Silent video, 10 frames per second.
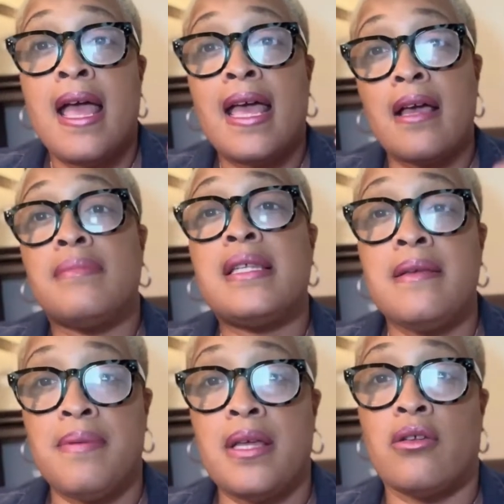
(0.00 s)

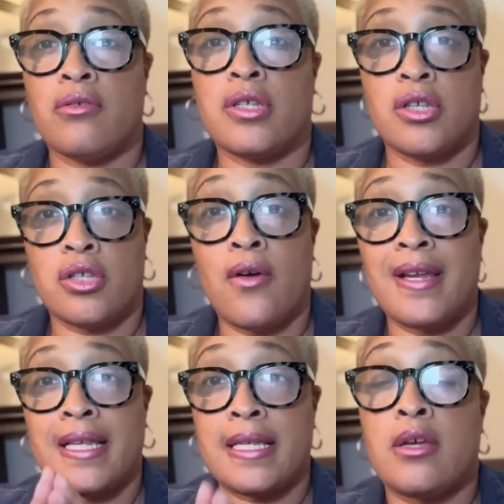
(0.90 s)
MCB Nurse
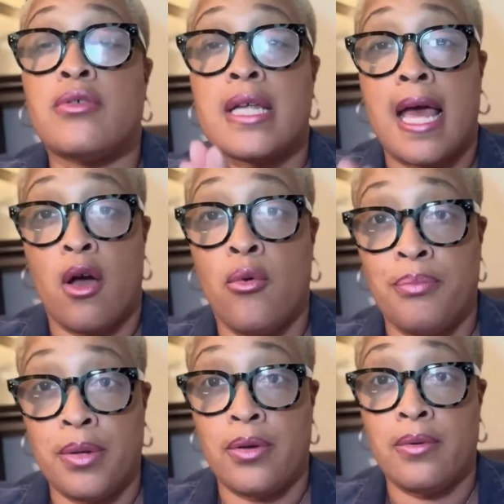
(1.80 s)
Consultant is here to help
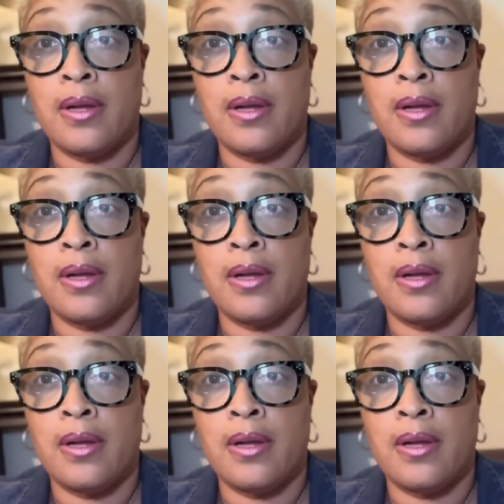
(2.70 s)
you.